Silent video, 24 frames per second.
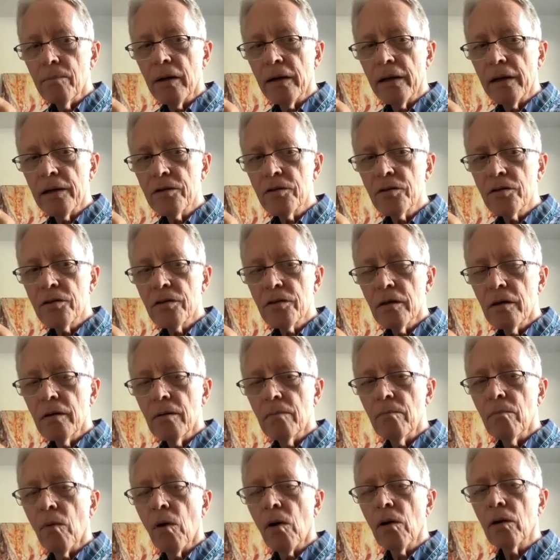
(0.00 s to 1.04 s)
but it's
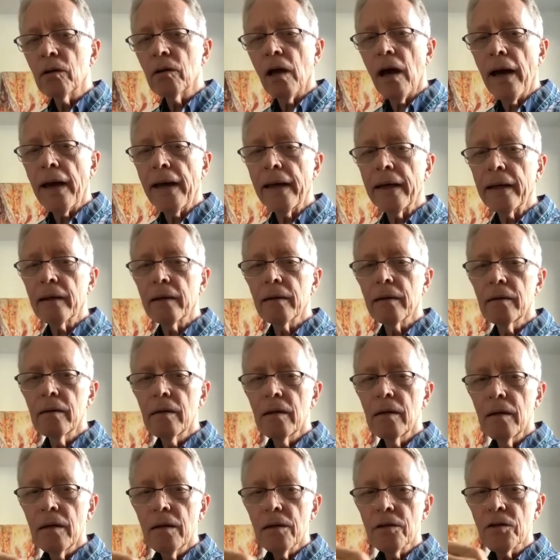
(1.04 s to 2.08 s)
more like
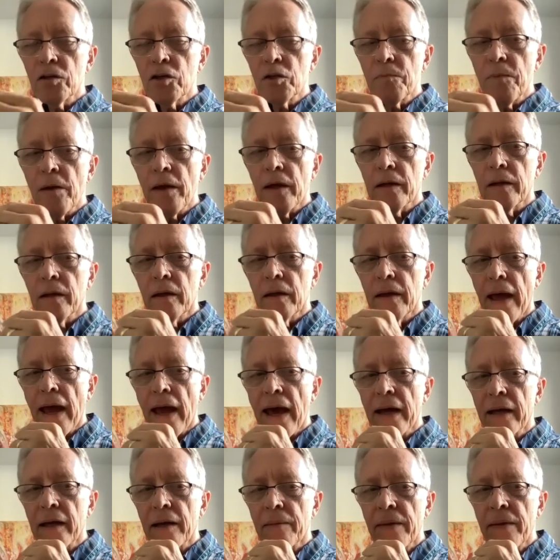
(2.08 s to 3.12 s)
suspended
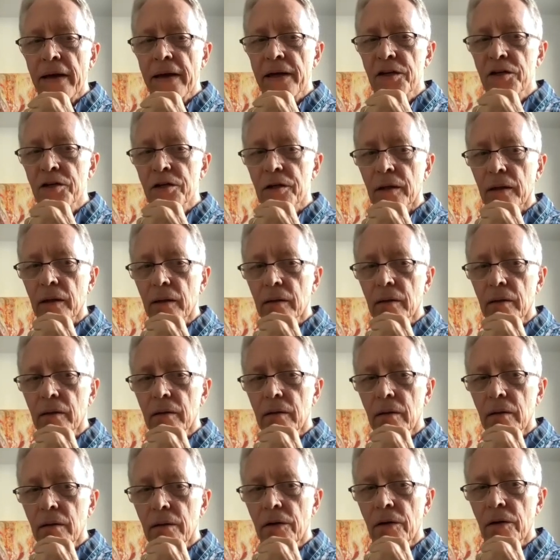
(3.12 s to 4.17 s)
animation.
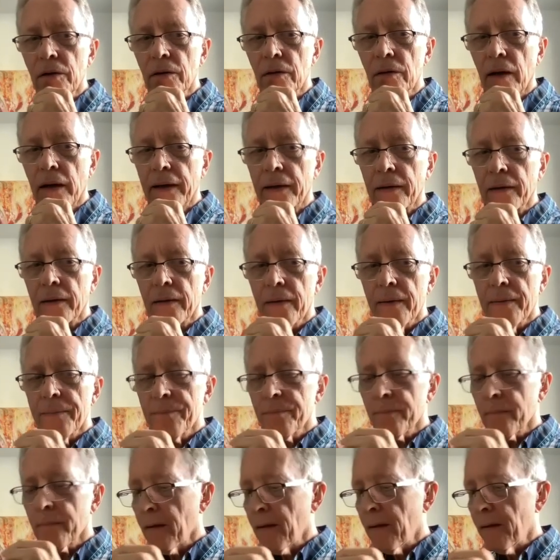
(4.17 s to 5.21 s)
They're like
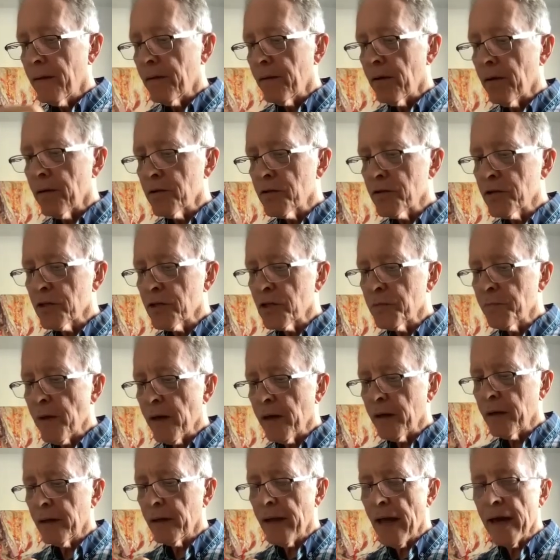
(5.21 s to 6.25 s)
they're in
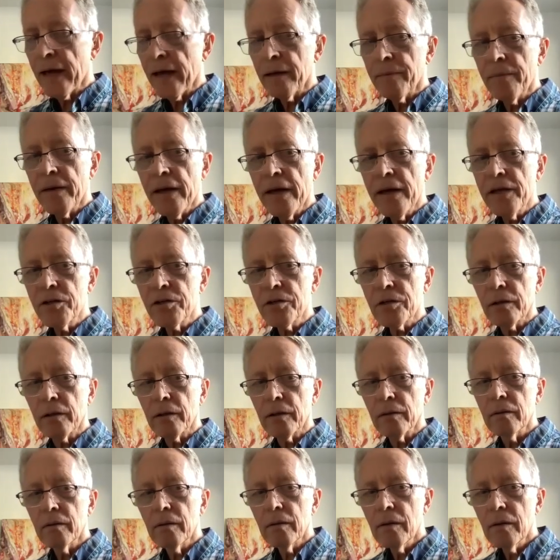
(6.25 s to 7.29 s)
suspended animation.